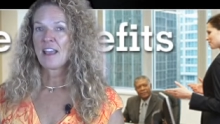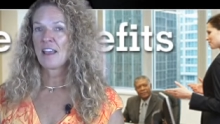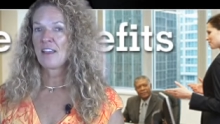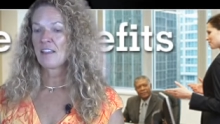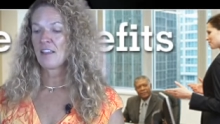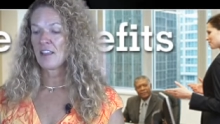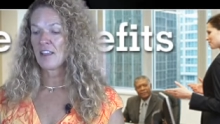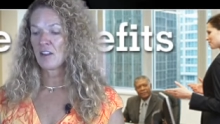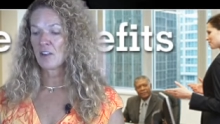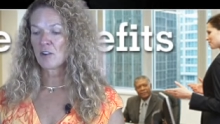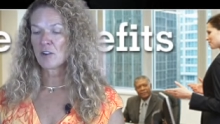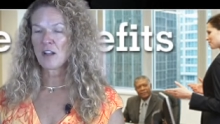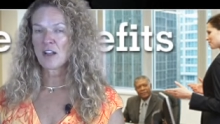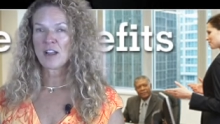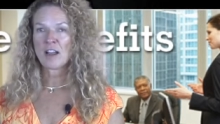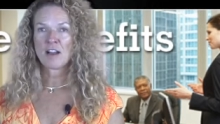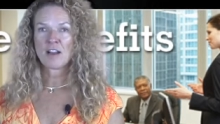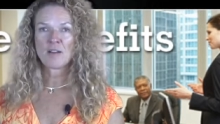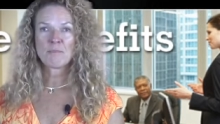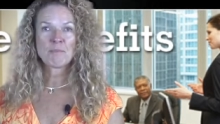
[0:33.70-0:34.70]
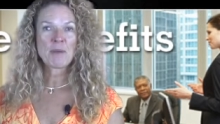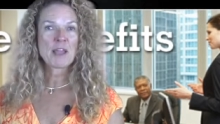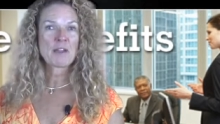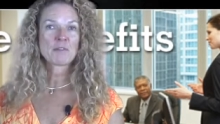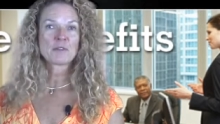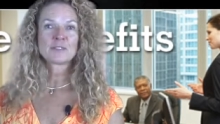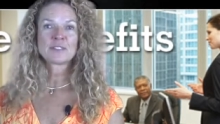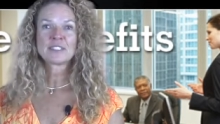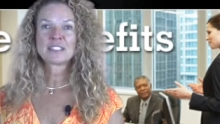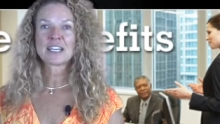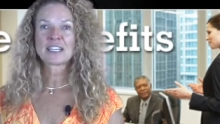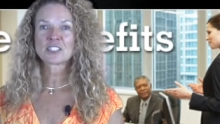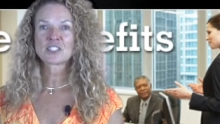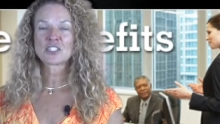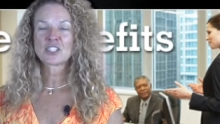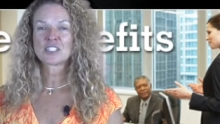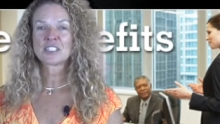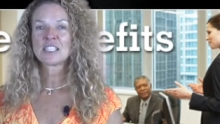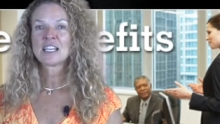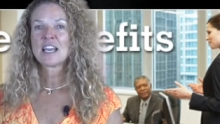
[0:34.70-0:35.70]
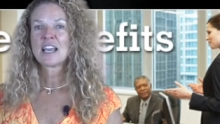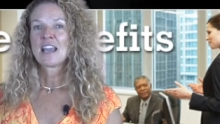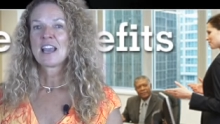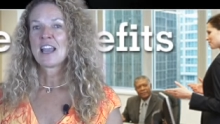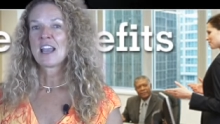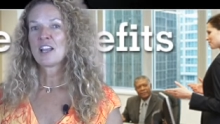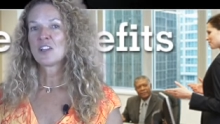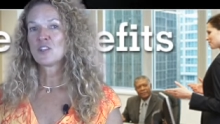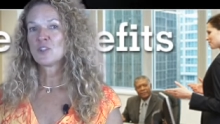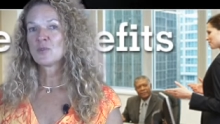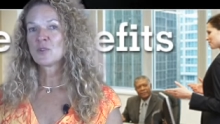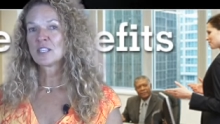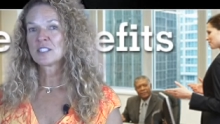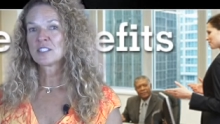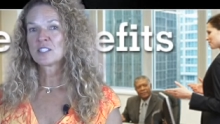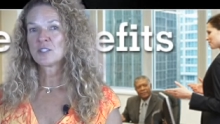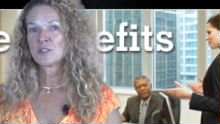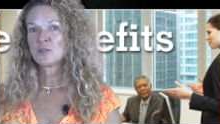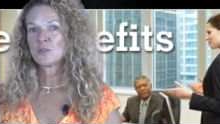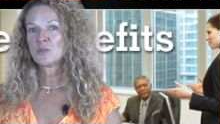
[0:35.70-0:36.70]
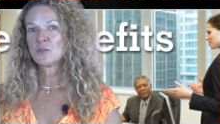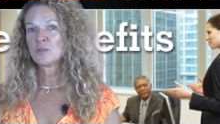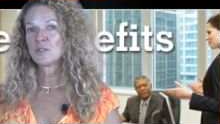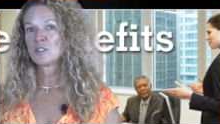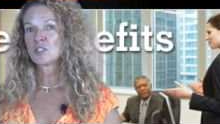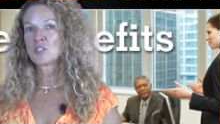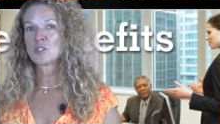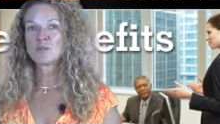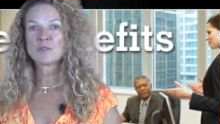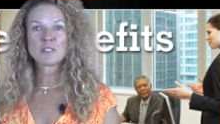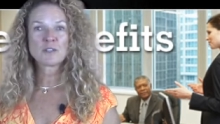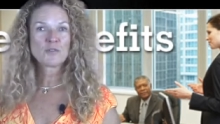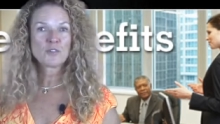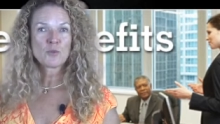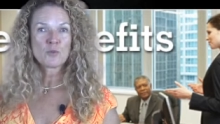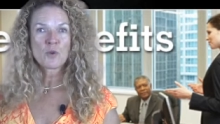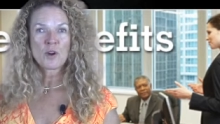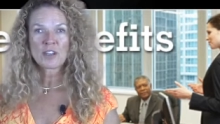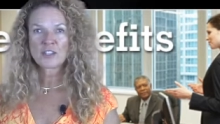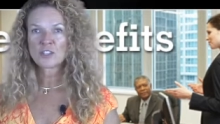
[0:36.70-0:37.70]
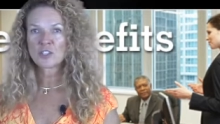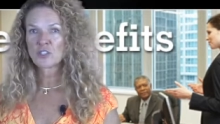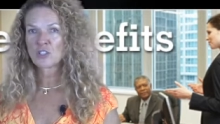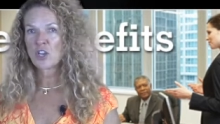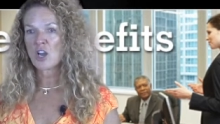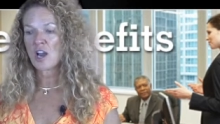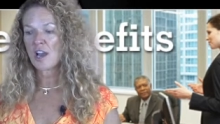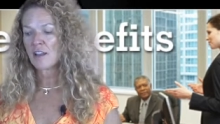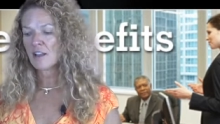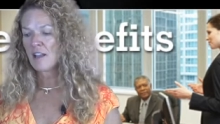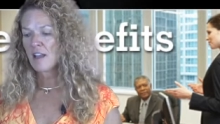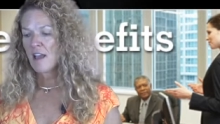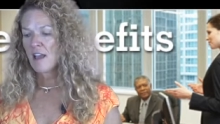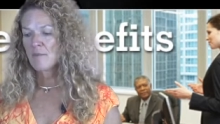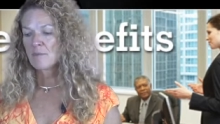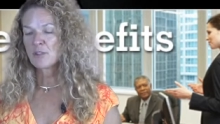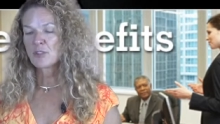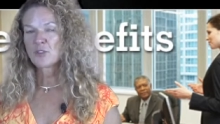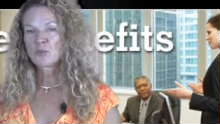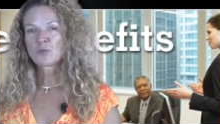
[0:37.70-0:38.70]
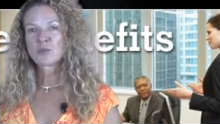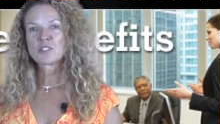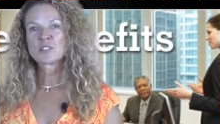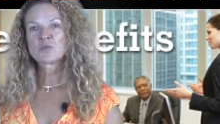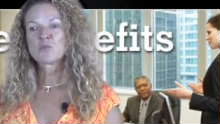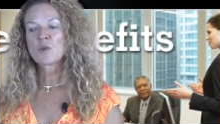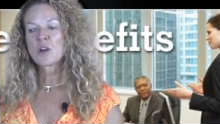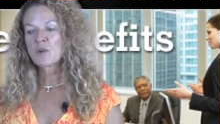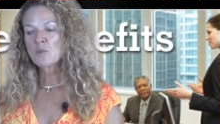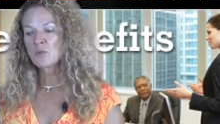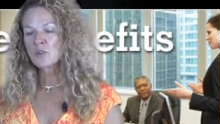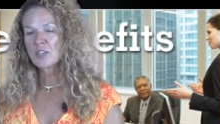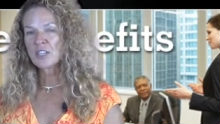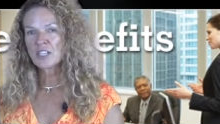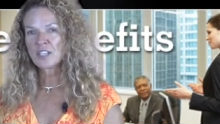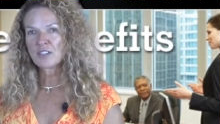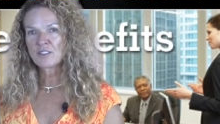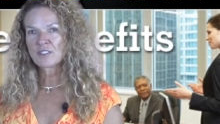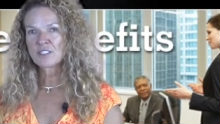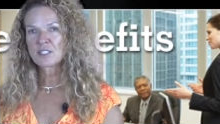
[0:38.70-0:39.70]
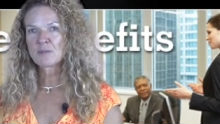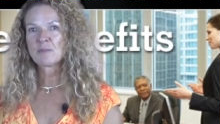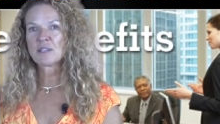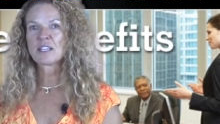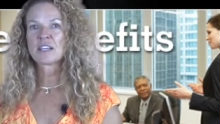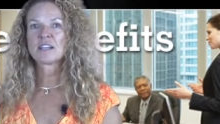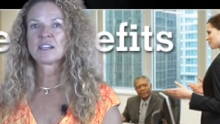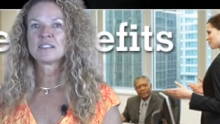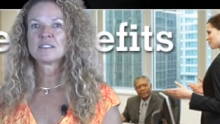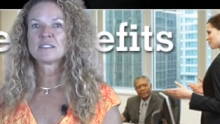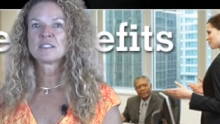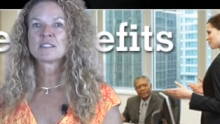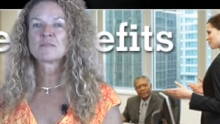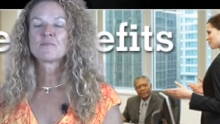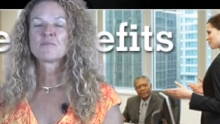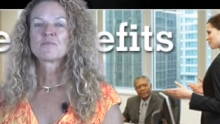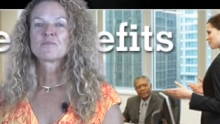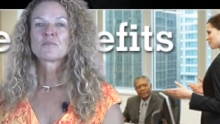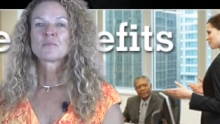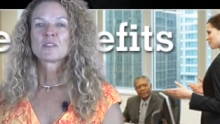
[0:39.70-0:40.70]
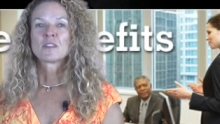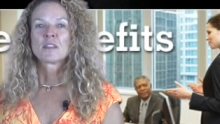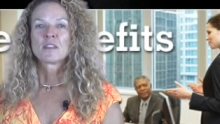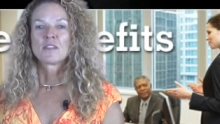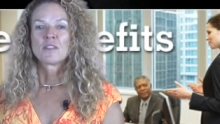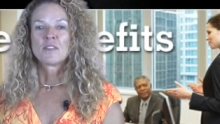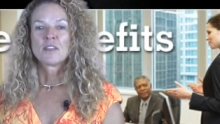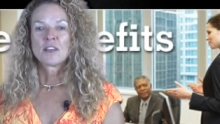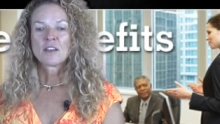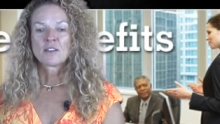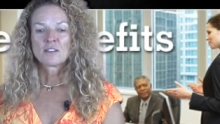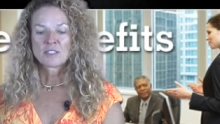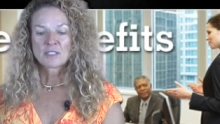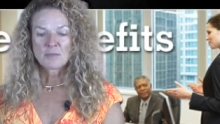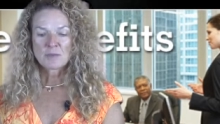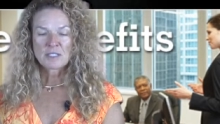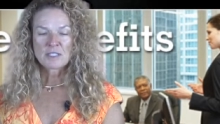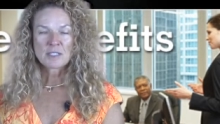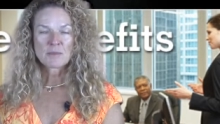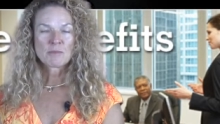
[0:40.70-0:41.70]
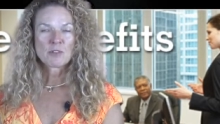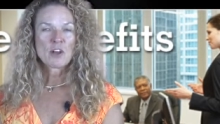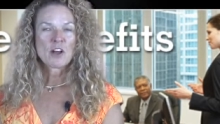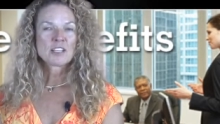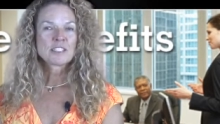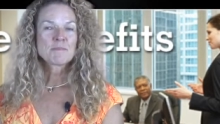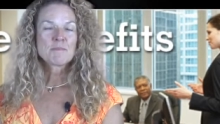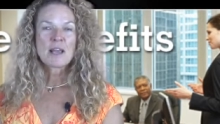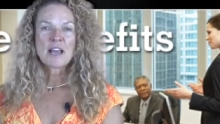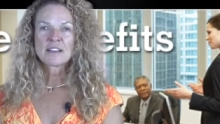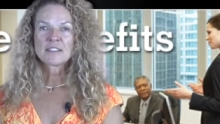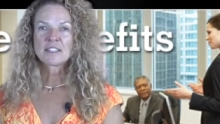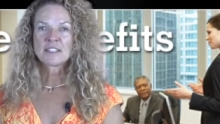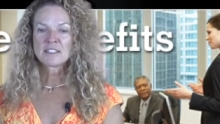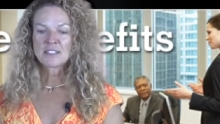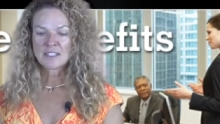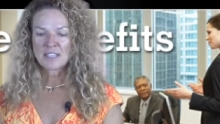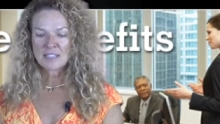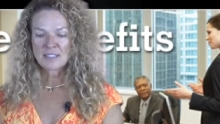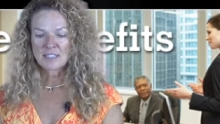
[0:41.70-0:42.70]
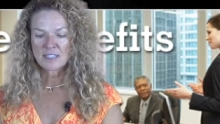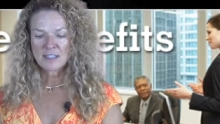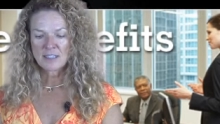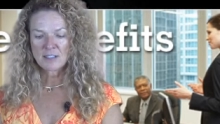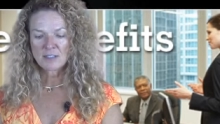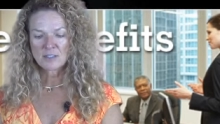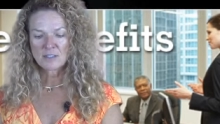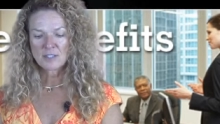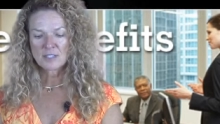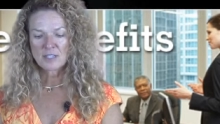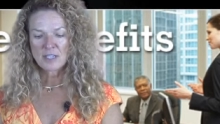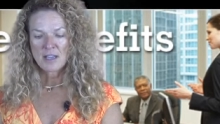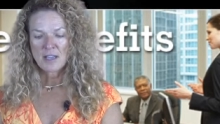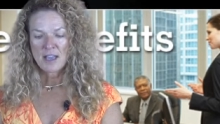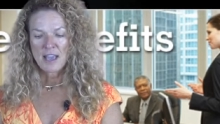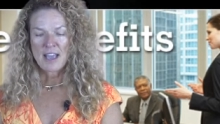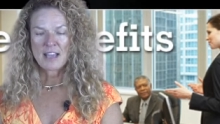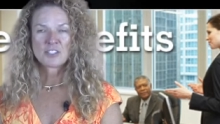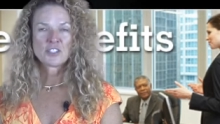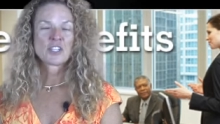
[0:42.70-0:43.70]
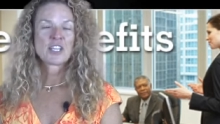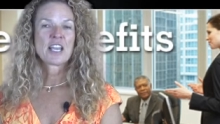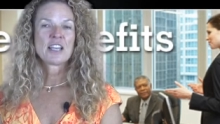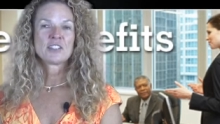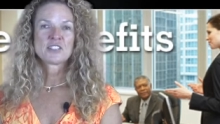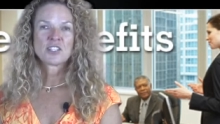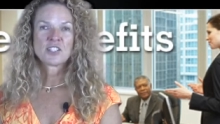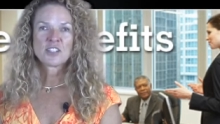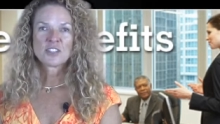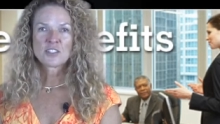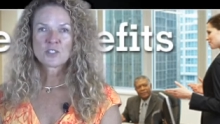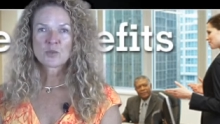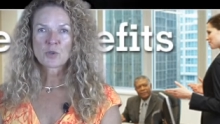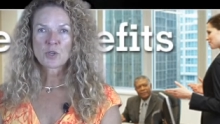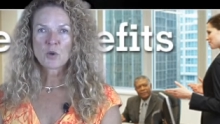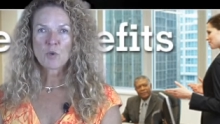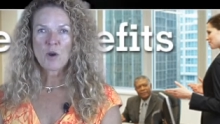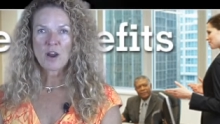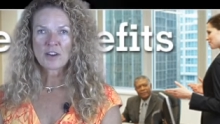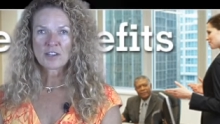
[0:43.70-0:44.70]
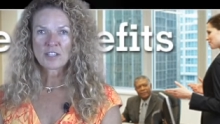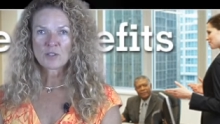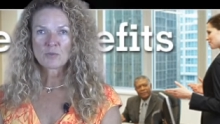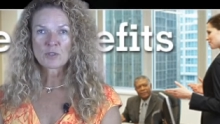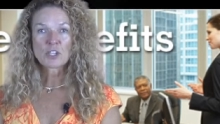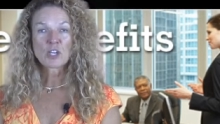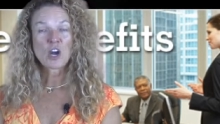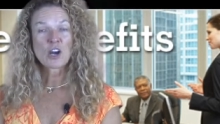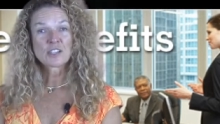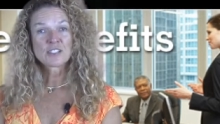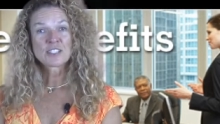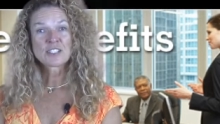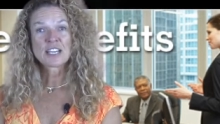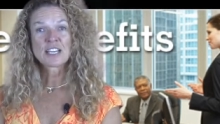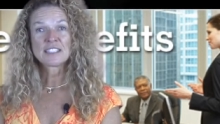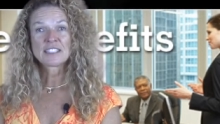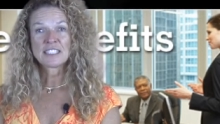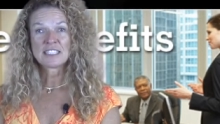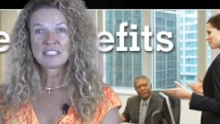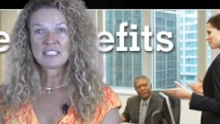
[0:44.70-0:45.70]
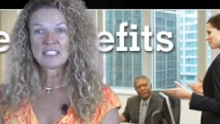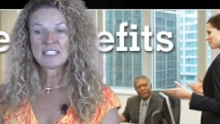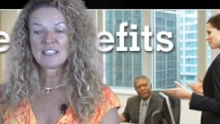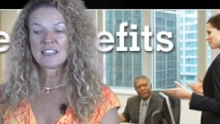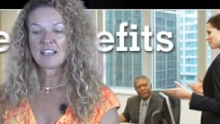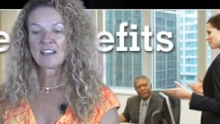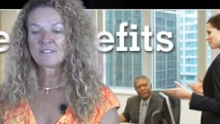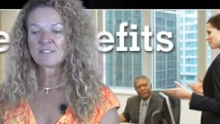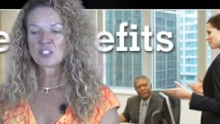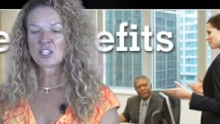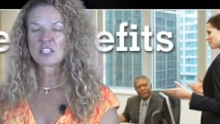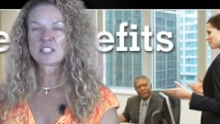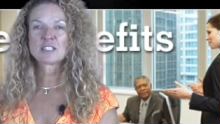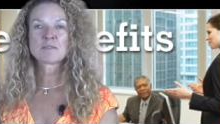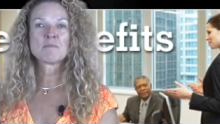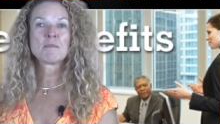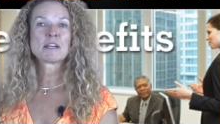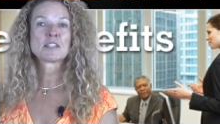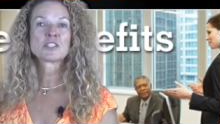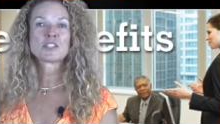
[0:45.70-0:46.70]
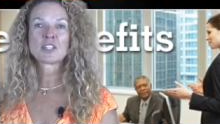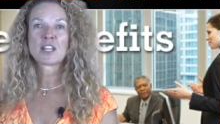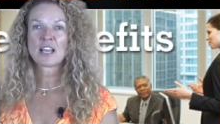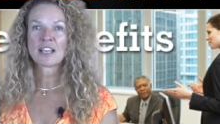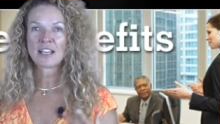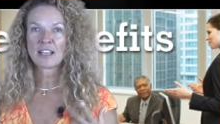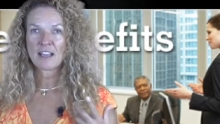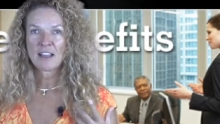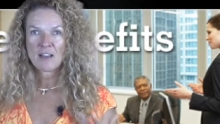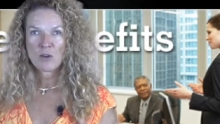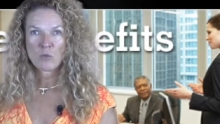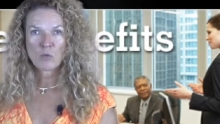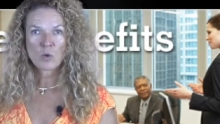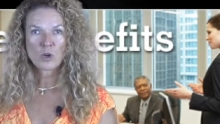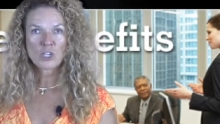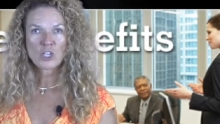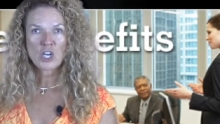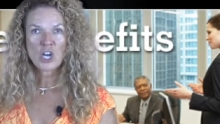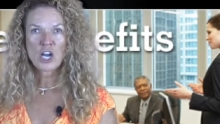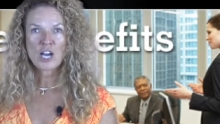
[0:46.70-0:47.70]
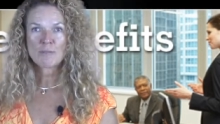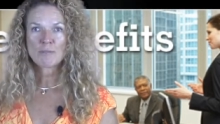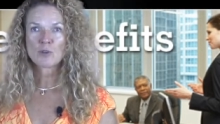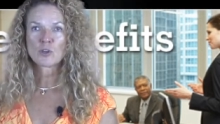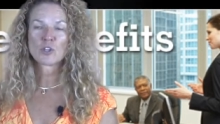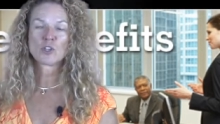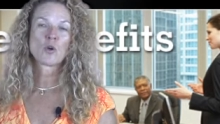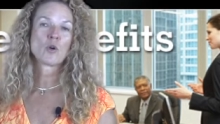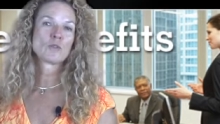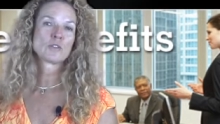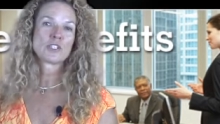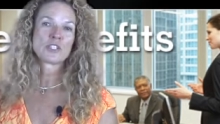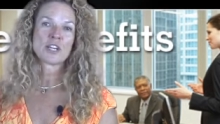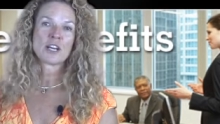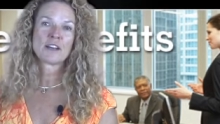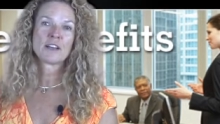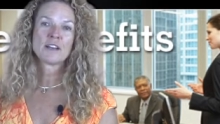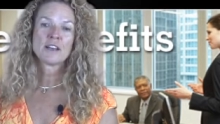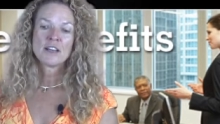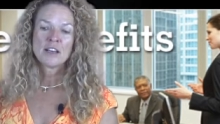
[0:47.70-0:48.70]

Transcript: they are payroll deduction, and you get to choose if you want it or not. But the reason why we're here is because there's been some laws passed that says that there's education that is required in regards to identity theft, just much like work comp or OSHA.